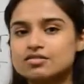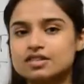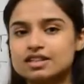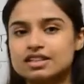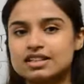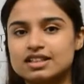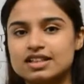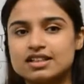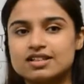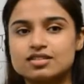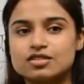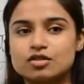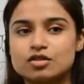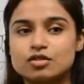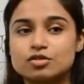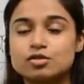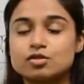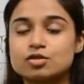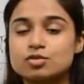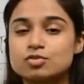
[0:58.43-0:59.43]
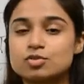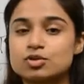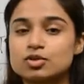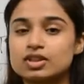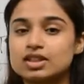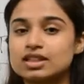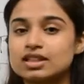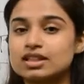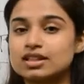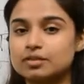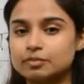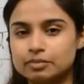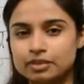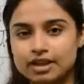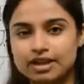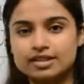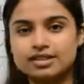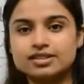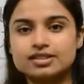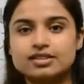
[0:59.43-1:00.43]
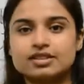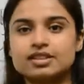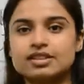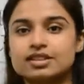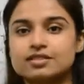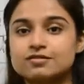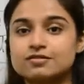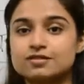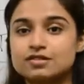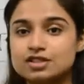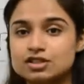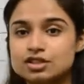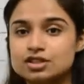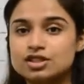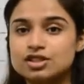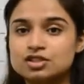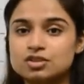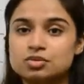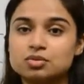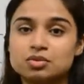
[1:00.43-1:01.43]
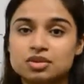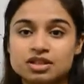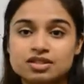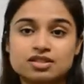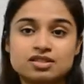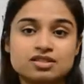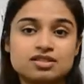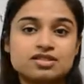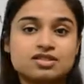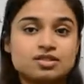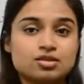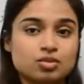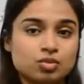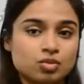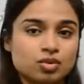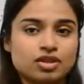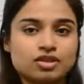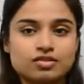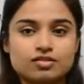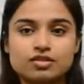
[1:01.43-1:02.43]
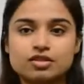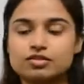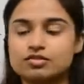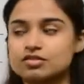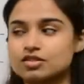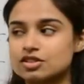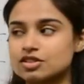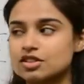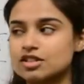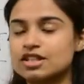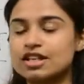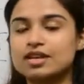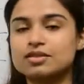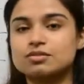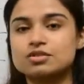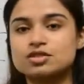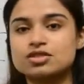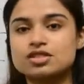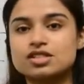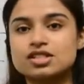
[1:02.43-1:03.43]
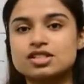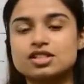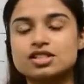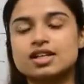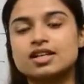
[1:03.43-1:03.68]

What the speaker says: India, it's also spoken in Nepal, in Fiji, where it's one of the official languages.